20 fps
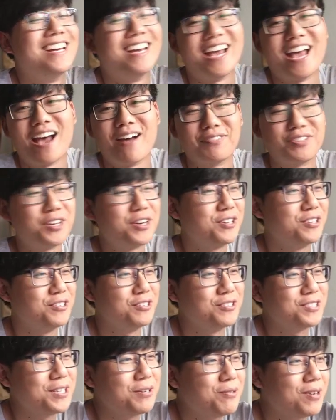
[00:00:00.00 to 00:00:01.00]
After
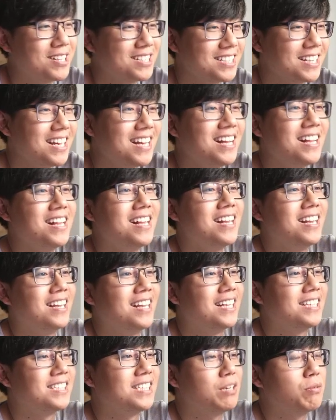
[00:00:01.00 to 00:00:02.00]
losing once,
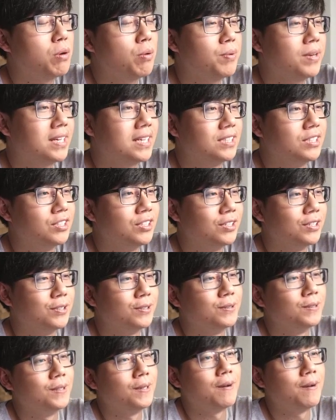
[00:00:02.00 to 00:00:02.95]
let's see what we could do.